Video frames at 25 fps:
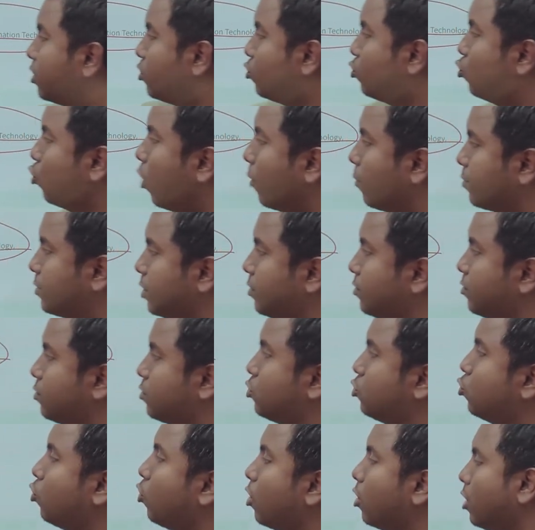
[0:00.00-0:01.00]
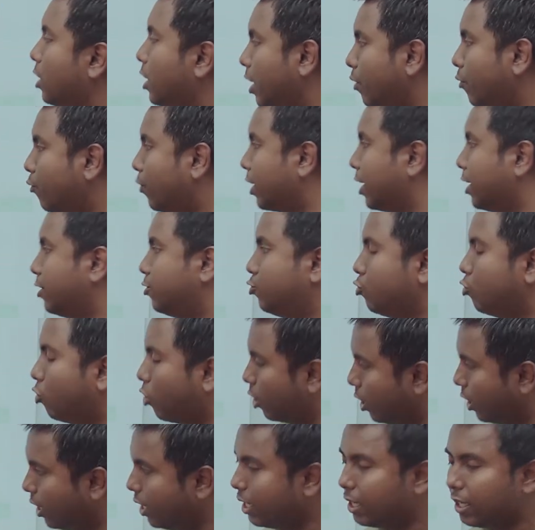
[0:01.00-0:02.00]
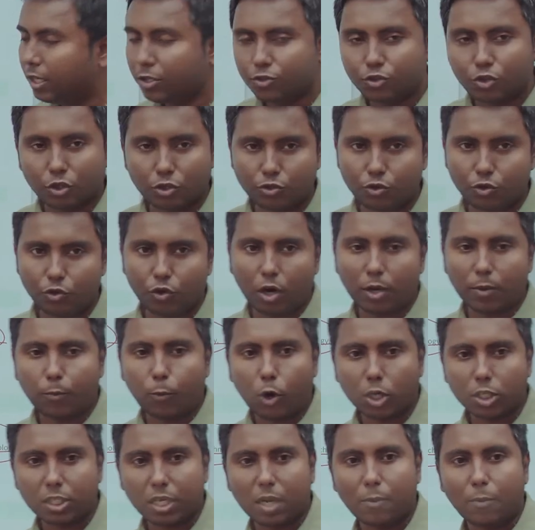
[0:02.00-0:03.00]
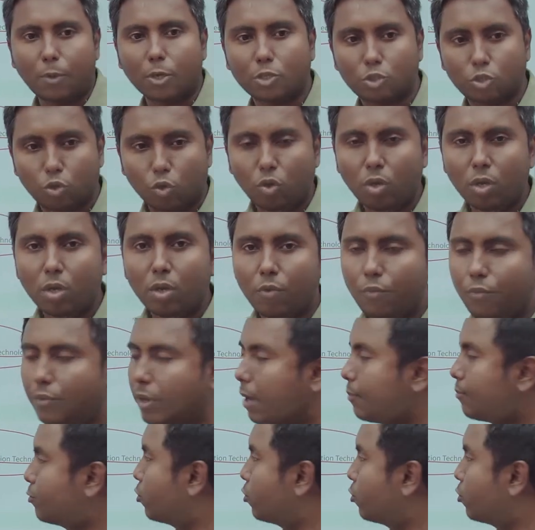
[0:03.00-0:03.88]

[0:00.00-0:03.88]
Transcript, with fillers: two options, 2 only, 1 and 2 only. So you do not bother about 2, you have